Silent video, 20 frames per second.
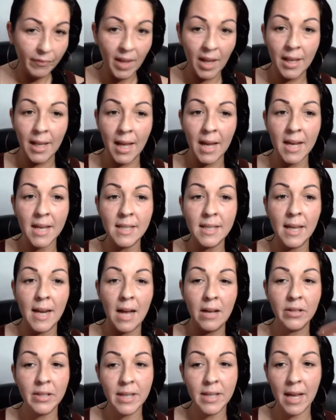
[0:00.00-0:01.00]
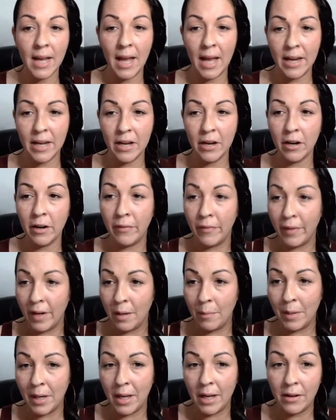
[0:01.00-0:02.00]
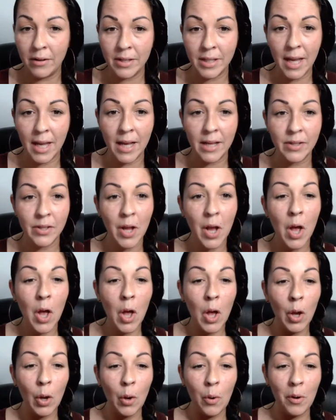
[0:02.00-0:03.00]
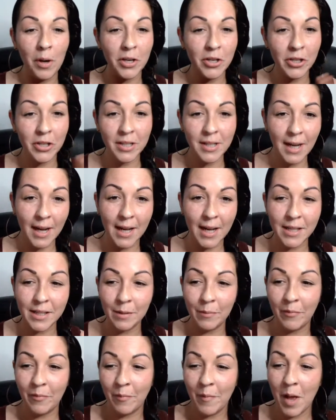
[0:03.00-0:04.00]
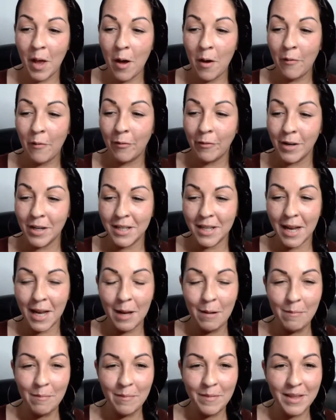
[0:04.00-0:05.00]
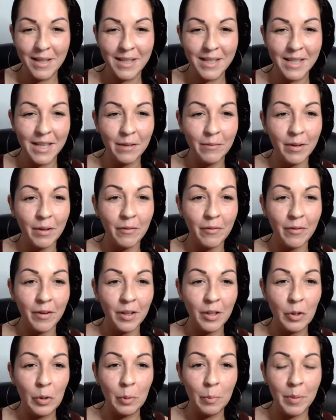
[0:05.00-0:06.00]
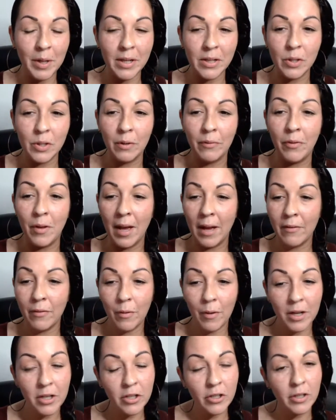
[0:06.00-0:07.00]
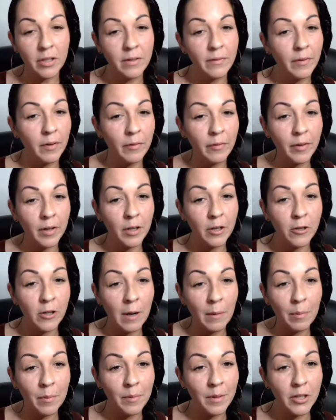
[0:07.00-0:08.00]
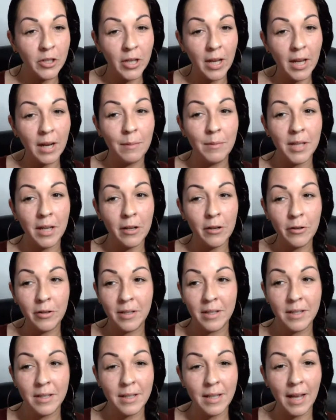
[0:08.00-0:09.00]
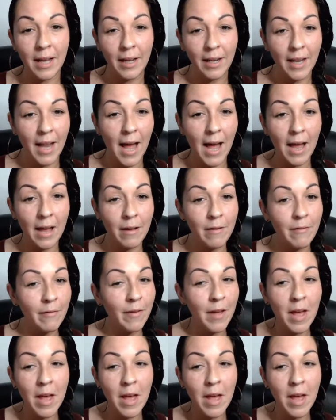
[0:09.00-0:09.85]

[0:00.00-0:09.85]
Like I said, I'll stay on here if anybody else has questions. I got some free time this evening for a little bit. So if you have questions, feel free to drop them in the chat. I'm telling you, this is like a live